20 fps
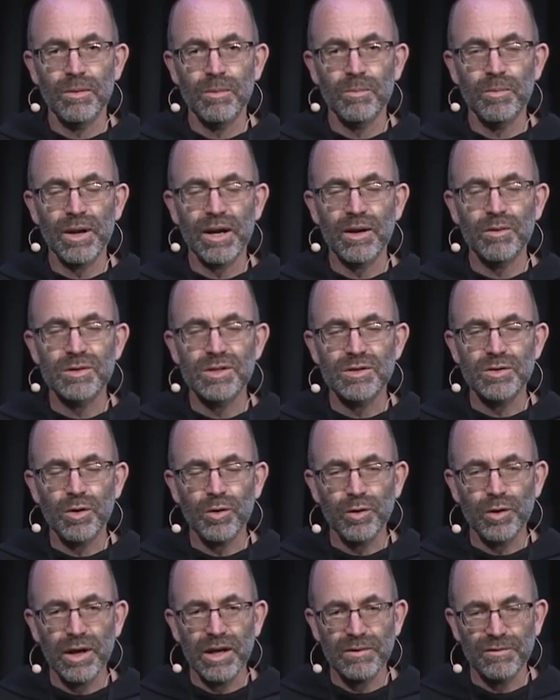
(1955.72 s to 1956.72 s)
But I was so
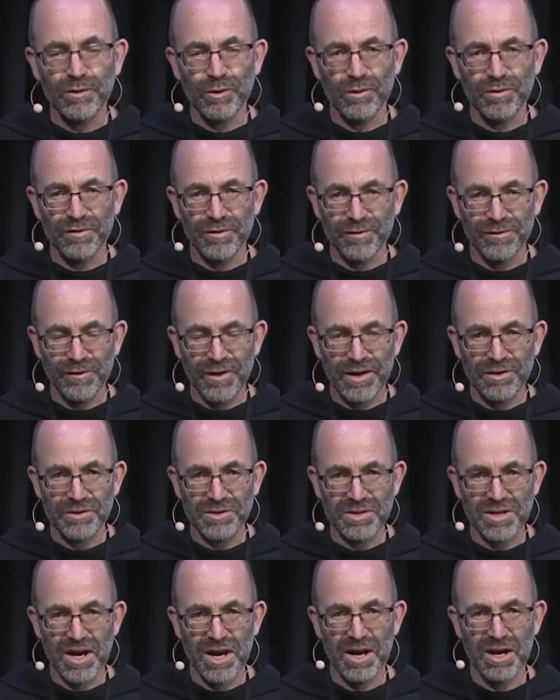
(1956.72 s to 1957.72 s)
grateful for Father
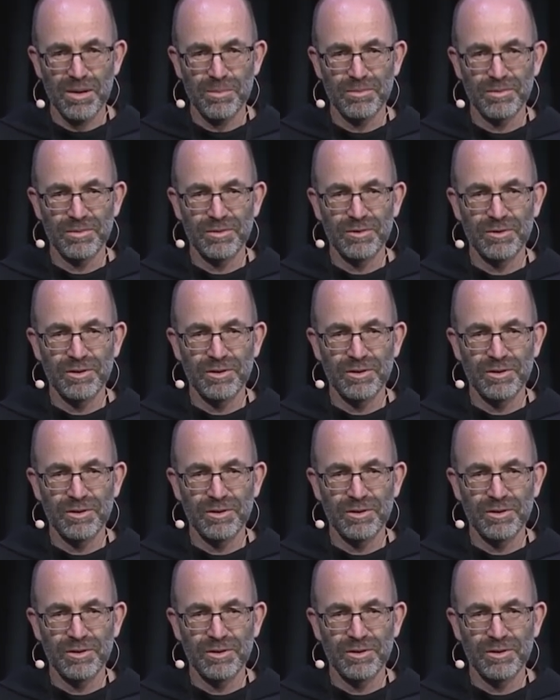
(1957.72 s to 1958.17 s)
Tom